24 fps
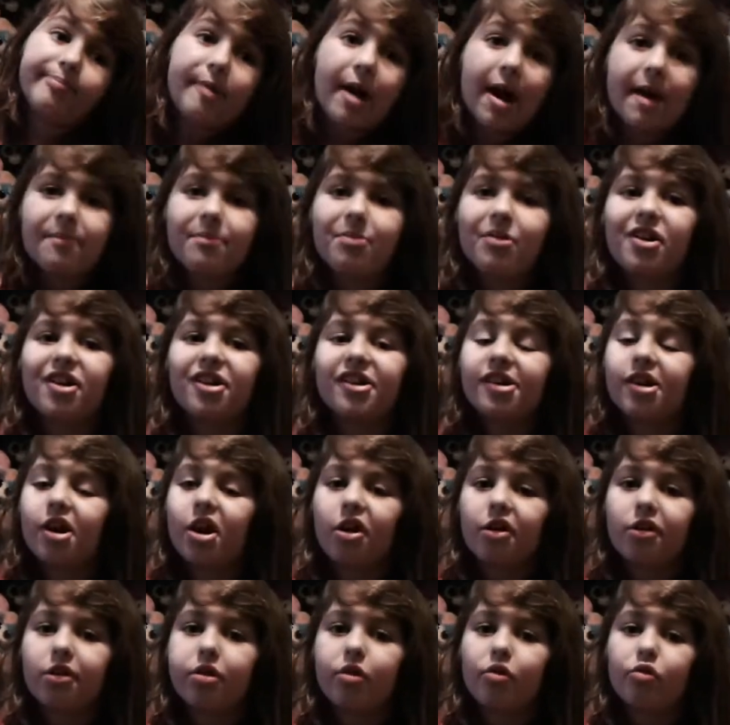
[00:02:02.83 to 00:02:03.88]
by putting it
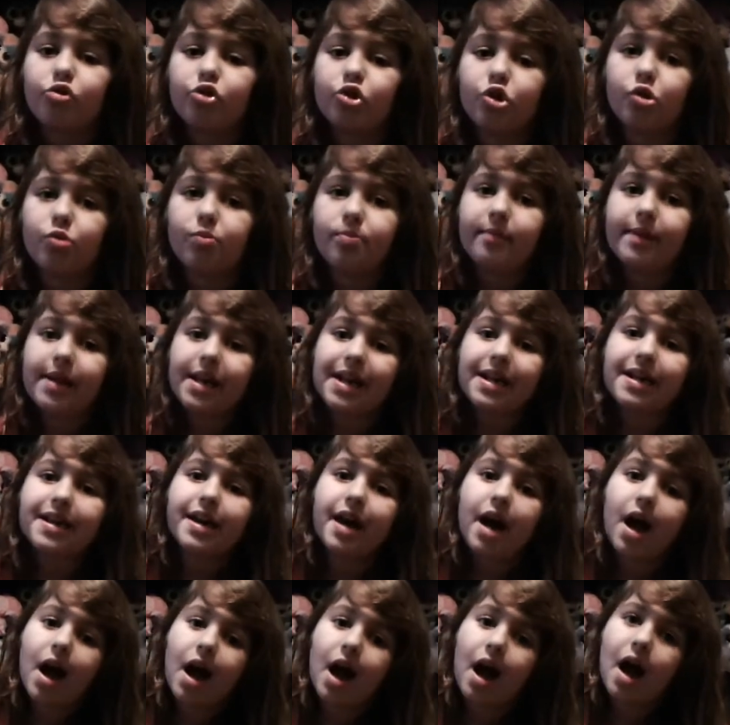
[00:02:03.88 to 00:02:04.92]
on social
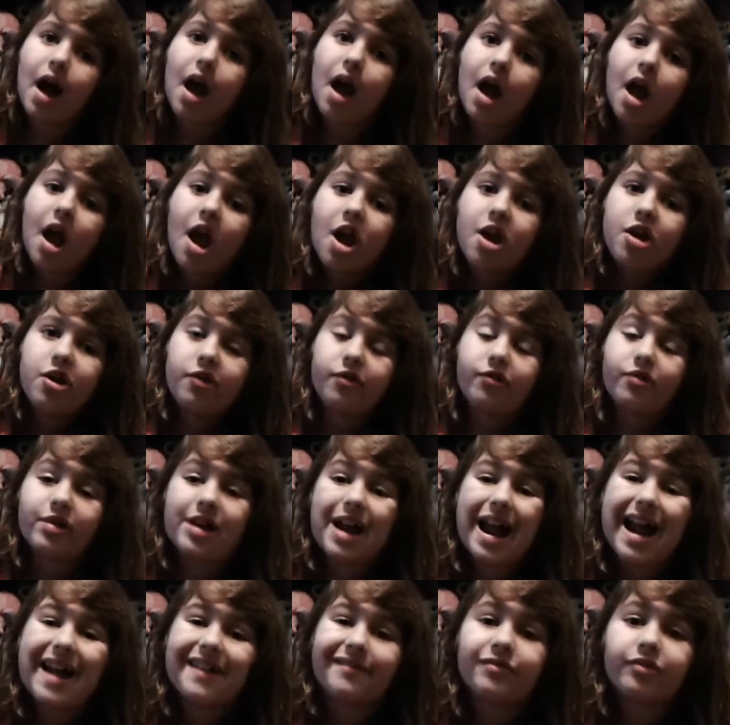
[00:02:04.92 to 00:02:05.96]
media. You could
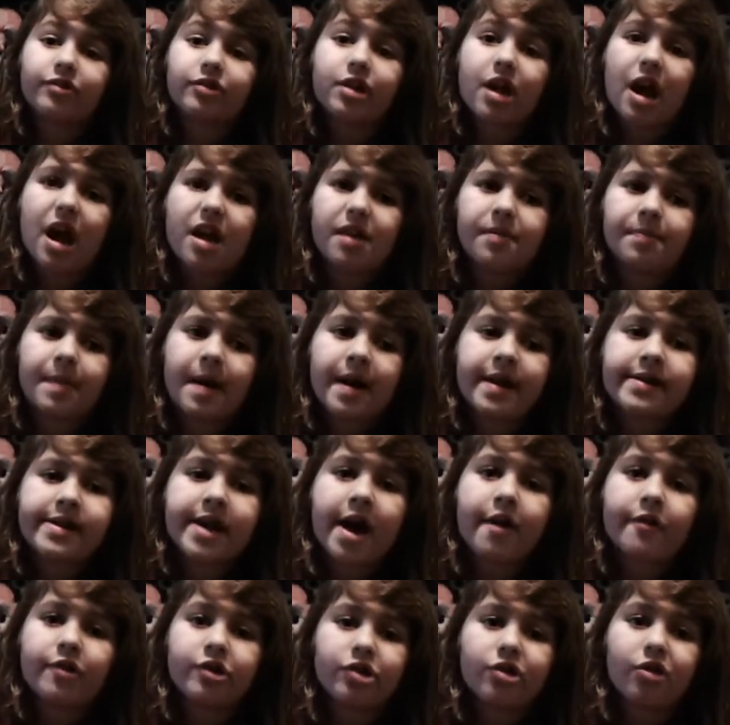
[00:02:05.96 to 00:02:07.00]
advertise by
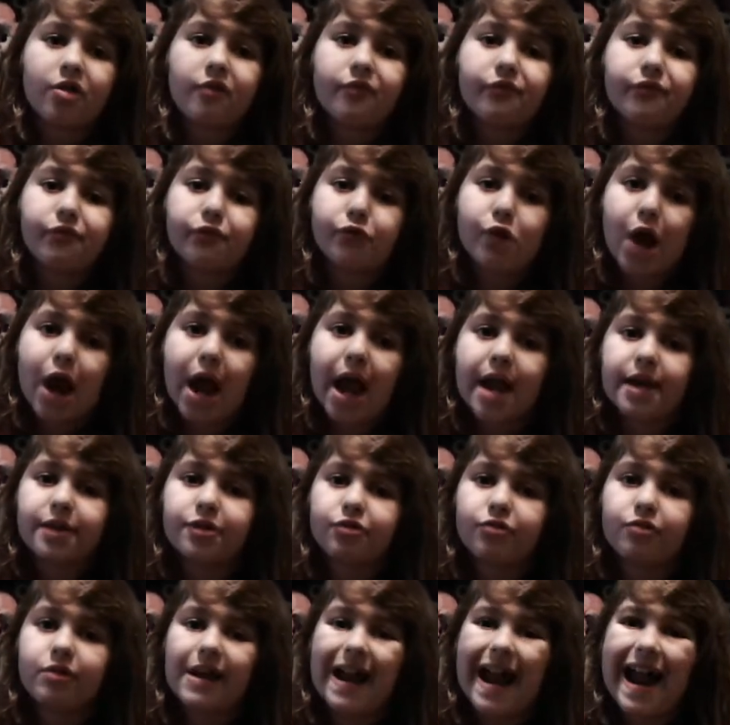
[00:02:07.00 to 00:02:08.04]
telling your friends.
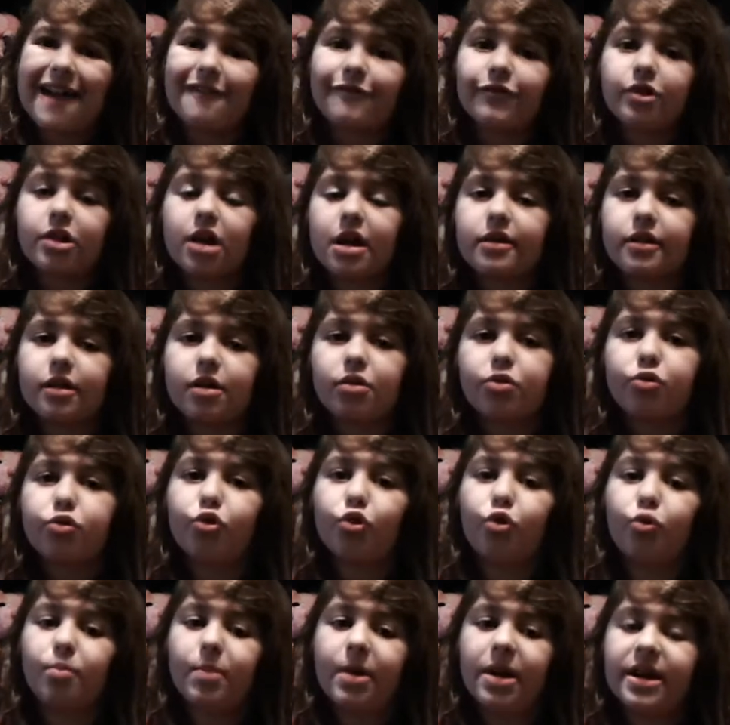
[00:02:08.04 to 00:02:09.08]
You could advertise in
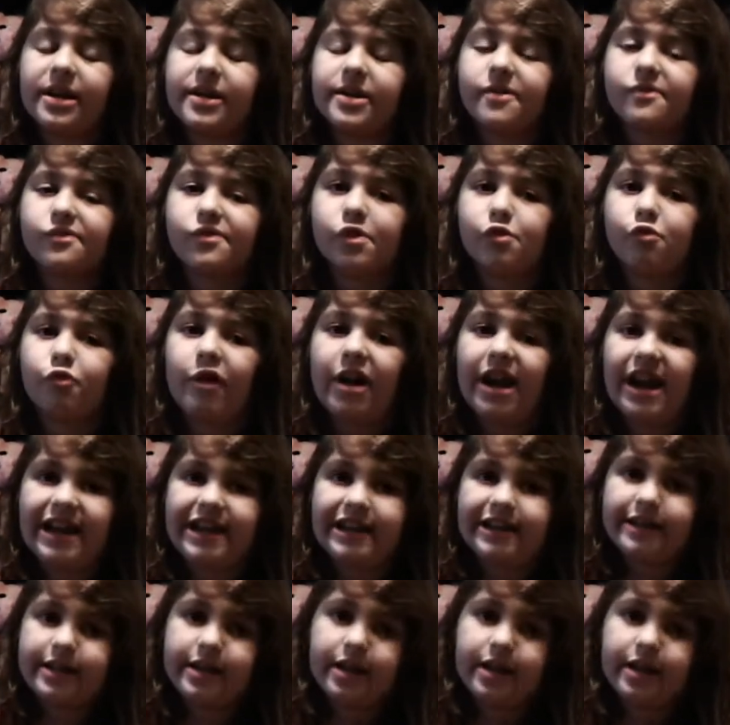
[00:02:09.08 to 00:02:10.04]
so many different ways.